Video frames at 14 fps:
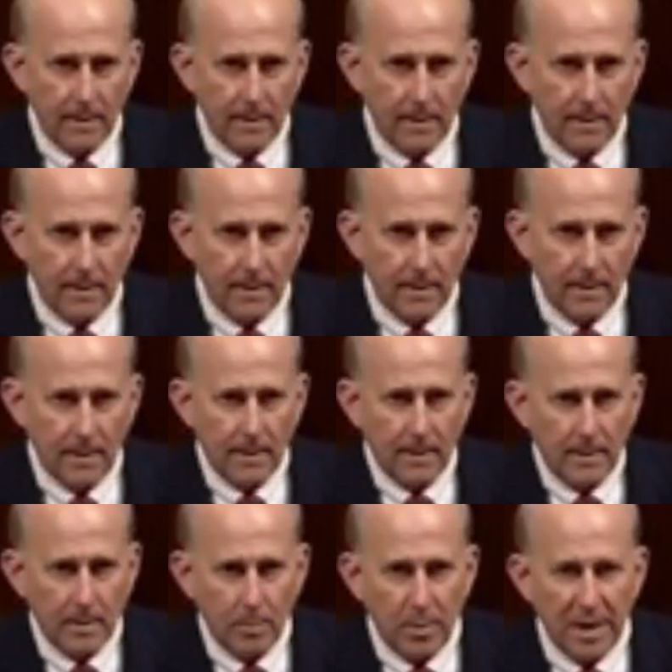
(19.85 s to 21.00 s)
People are
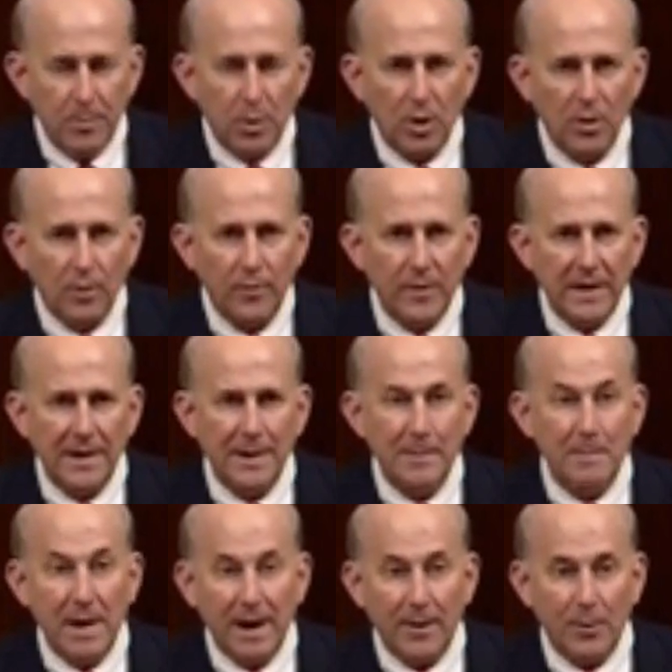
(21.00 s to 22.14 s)
feeling better about
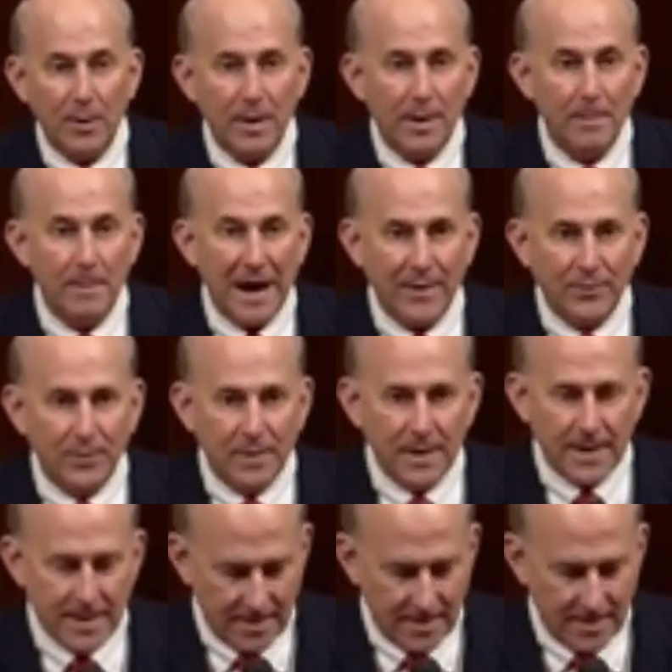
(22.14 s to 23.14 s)
the economy.